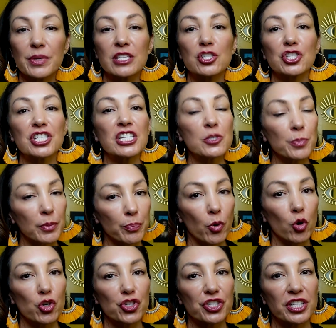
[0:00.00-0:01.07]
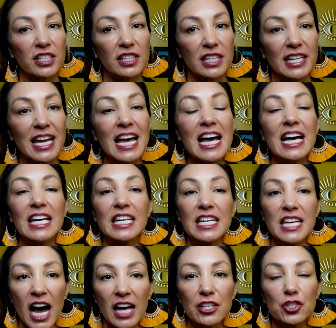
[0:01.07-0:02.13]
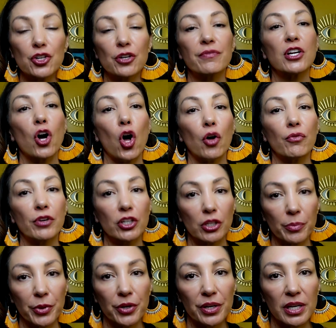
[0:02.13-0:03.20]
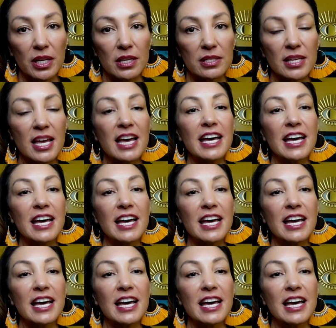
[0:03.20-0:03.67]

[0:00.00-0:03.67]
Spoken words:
is disproportionately not serving all of our communities,